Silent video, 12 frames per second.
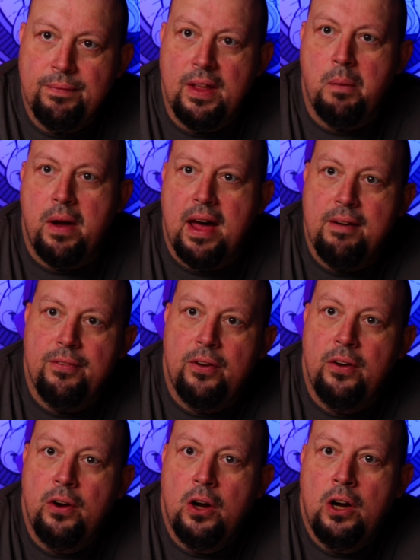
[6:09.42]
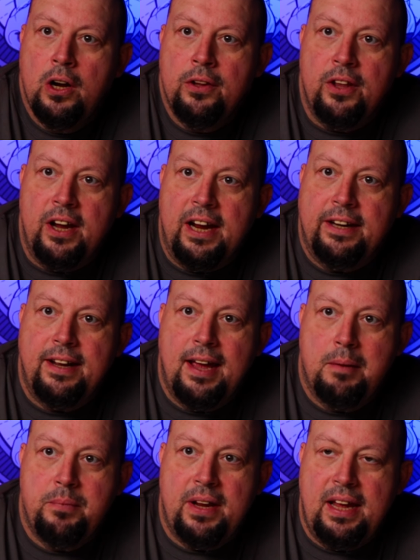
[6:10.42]
There we have the
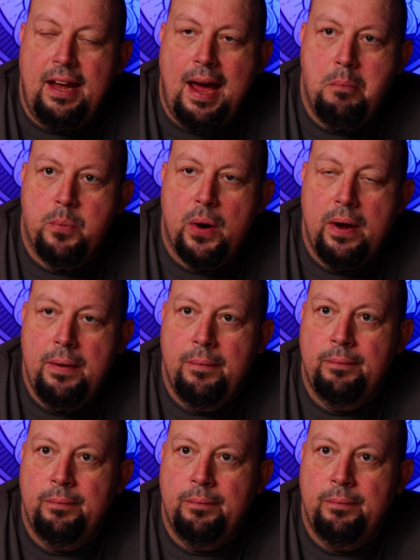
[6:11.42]
DMD Emperor.